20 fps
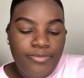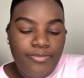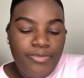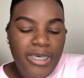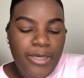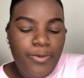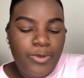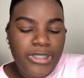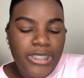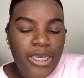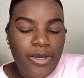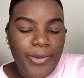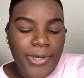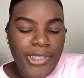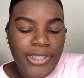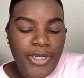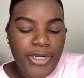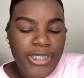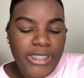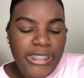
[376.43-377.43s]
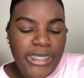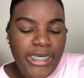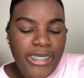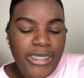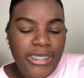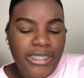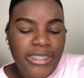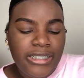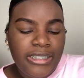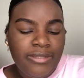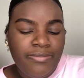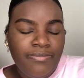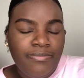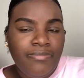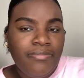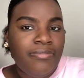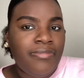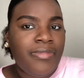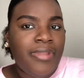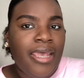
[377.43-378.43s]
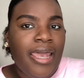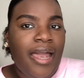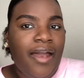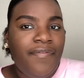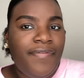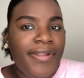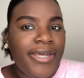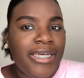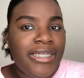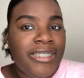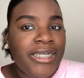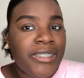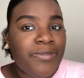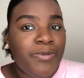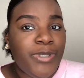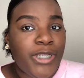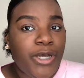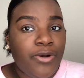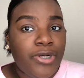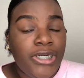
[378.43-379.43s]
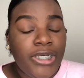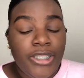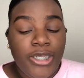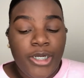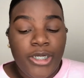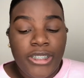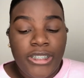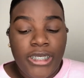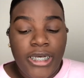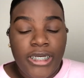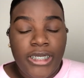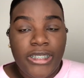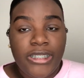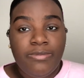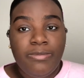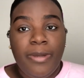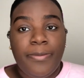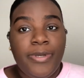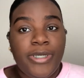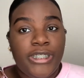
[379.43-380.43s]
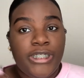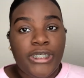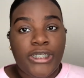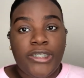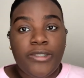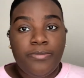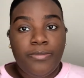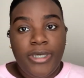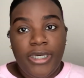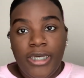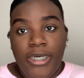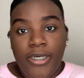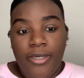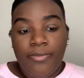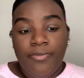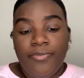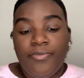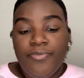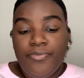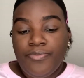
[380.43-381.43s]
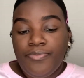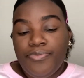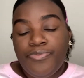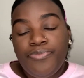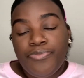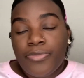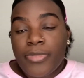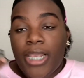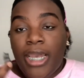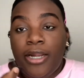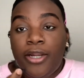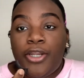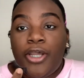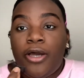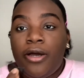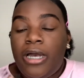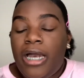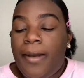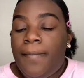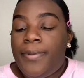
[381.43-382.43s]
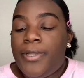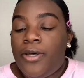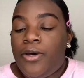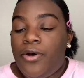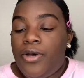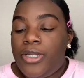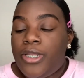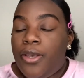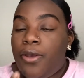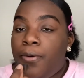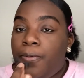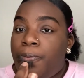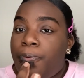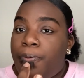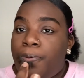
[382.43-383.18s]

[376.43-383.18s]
People say wait 30 seconds. I feel like it takes me longer than 30 seconds. Maybe it's just me. I don't know. I blow on it.